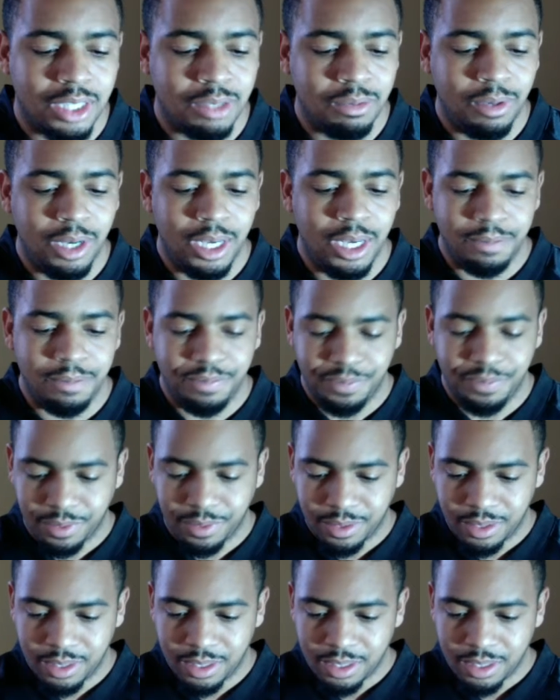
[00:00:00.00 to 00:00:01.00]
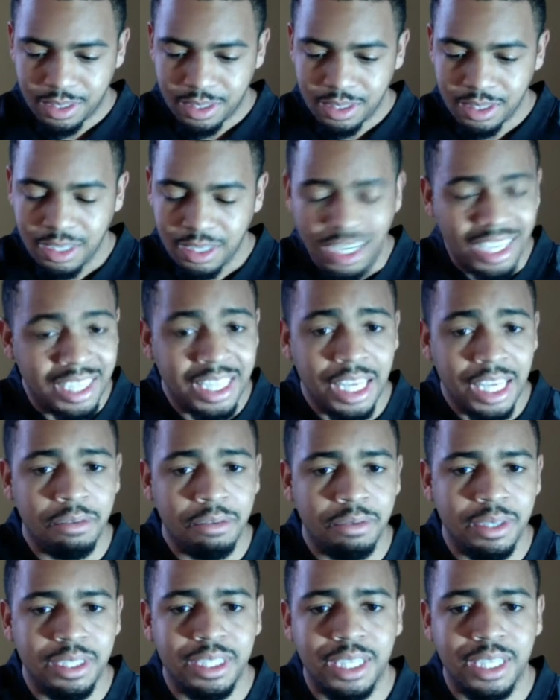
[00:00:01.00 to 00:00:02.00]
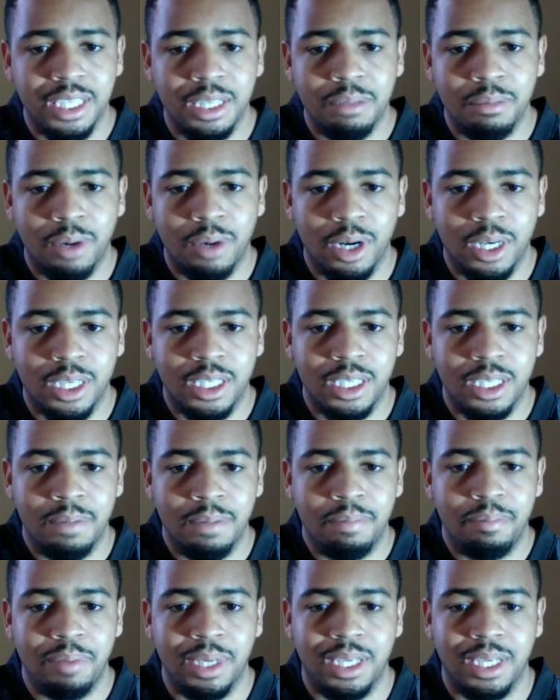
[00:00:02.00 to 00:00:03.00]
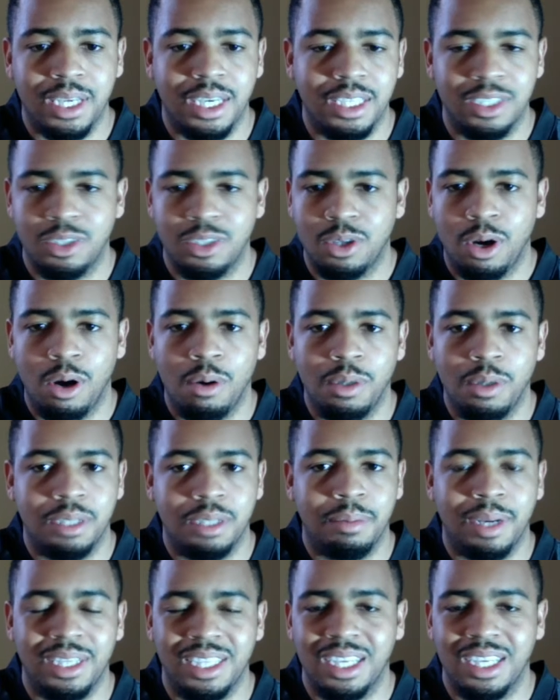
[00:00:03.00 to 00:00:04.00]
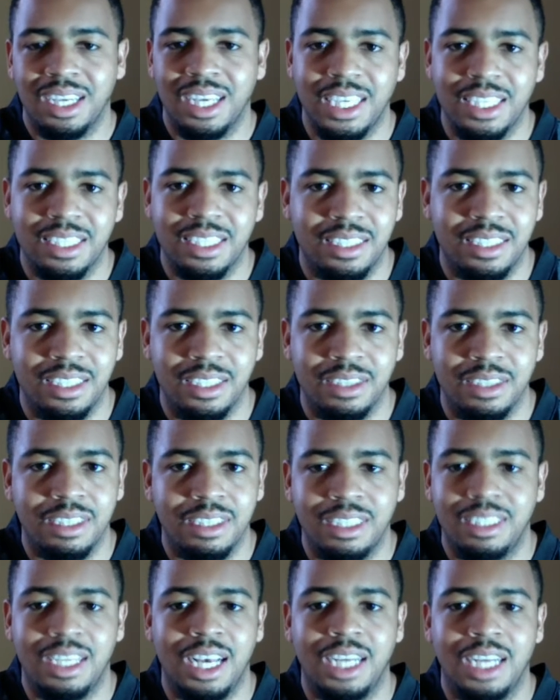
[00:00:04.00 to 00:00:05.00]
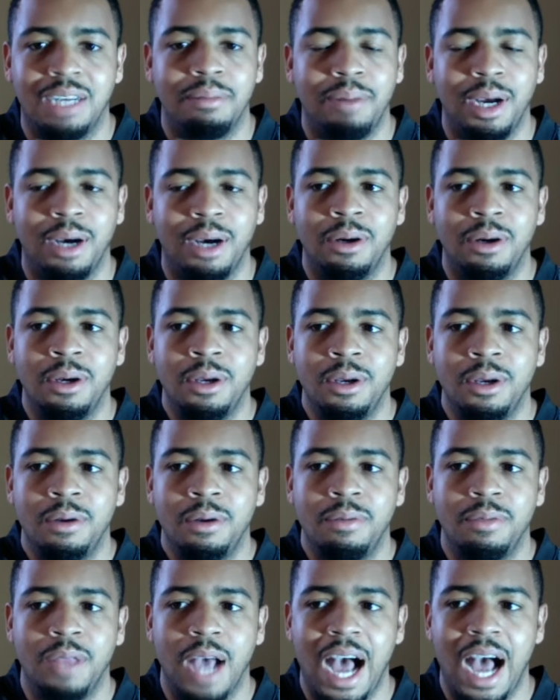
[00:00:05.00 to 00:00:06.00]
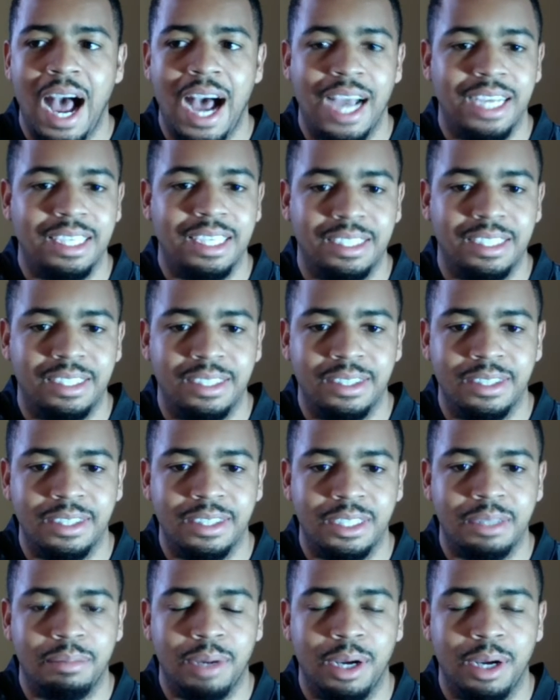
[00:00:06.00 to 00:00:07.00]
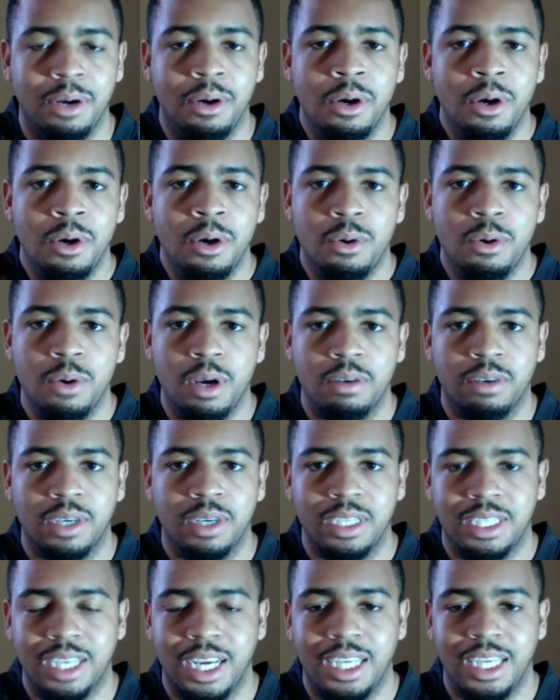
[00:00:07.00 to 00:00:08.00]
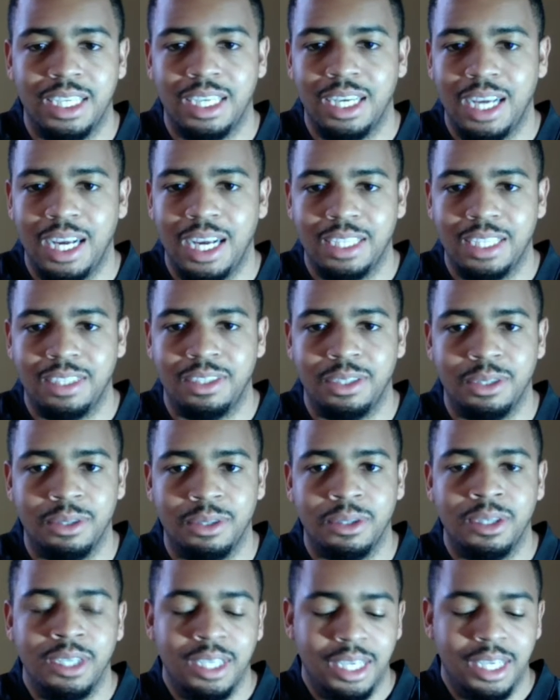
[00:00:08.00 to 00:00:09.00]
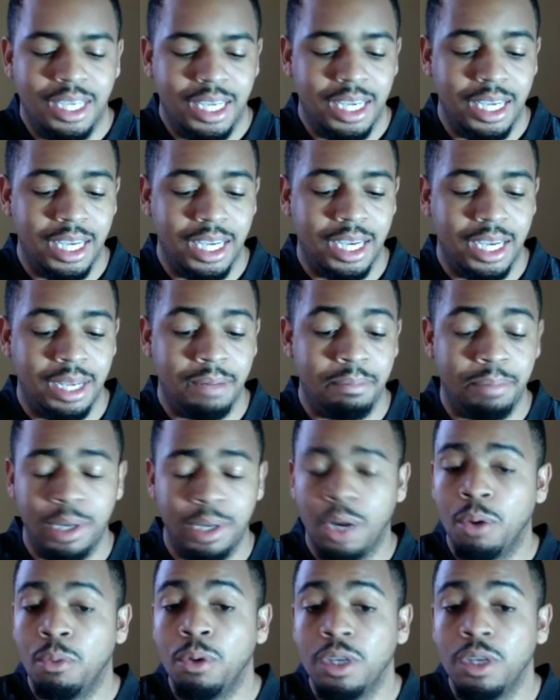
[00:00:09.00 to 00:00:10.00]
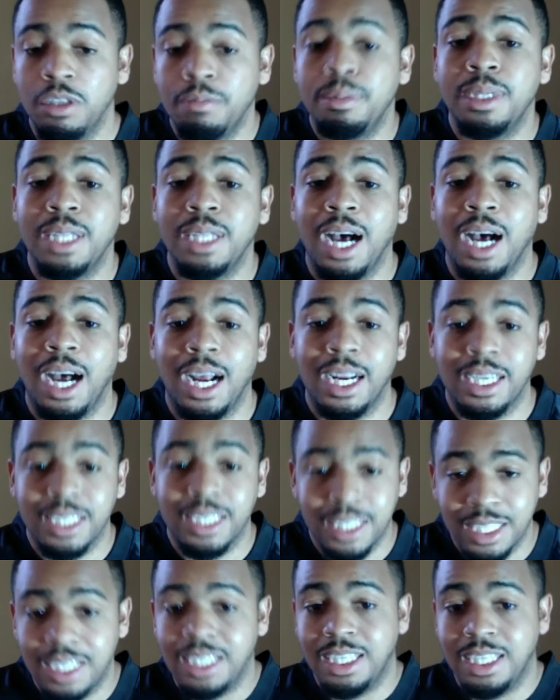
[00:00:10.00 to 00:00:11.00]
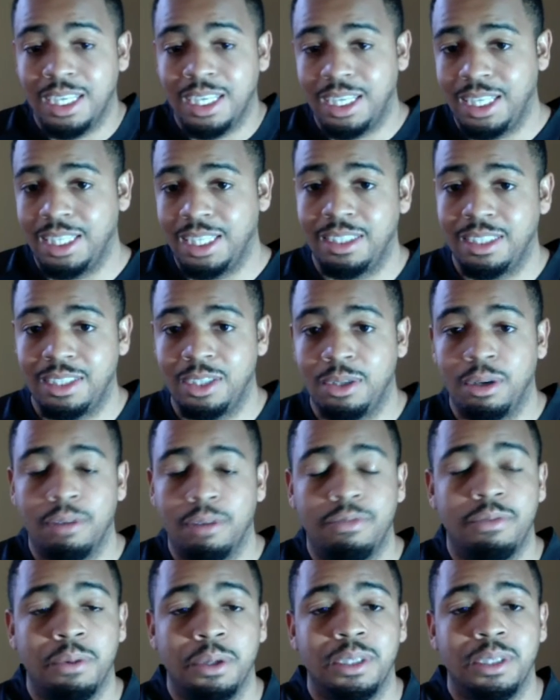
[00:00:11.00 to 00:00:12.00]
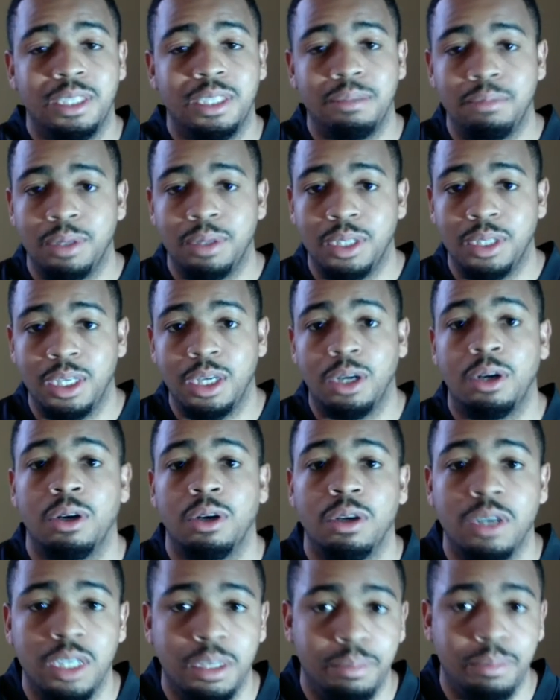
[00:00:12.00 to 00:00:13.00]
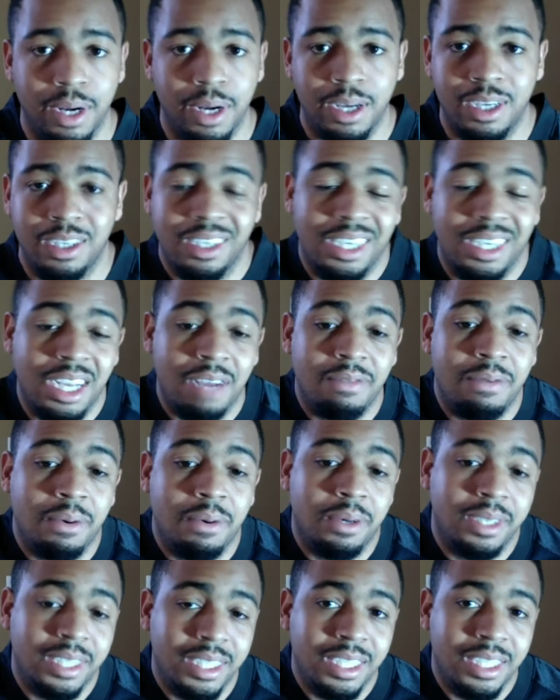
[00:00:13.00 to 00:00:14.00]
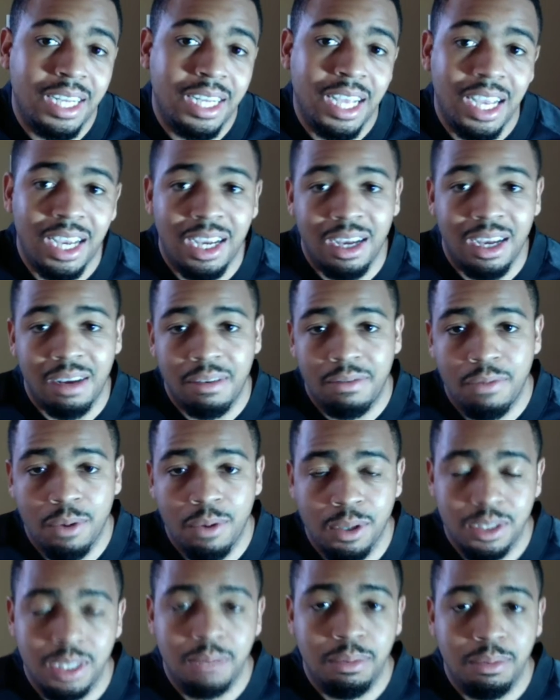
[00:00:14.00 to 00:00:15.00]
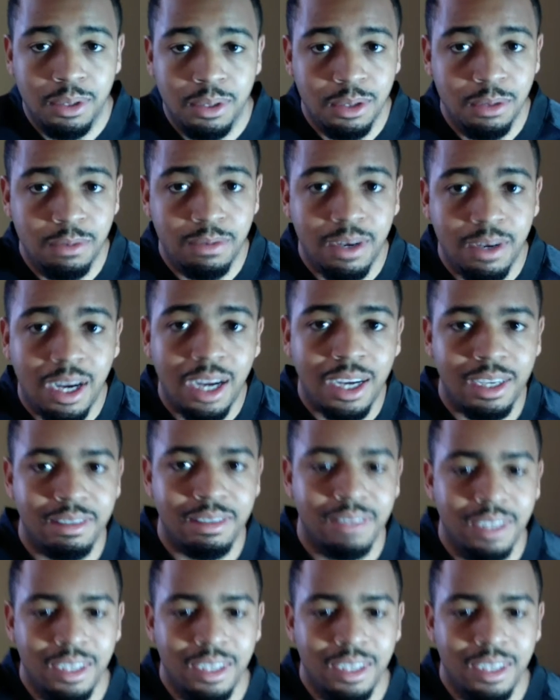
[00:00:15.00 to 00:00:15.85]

what? They reset the market because it's always about the latest deal. It's not about the highest deal. It's about whoever signed the last deal. And Bell would have been the highest in the latest deal at $14 million. Gurley probably could have got 14.5, 14.25.